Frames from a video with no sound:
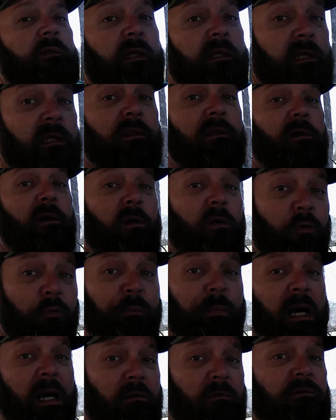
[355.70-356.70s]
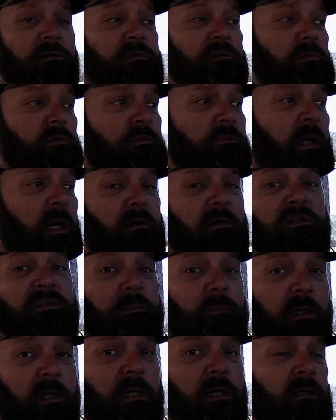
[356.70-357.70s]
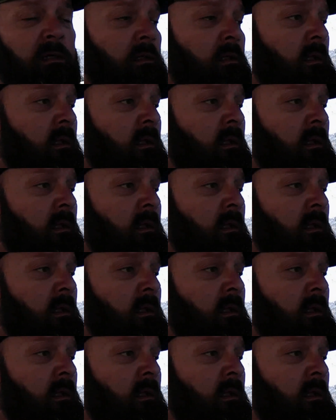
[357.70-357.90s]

They need their own power source, power supply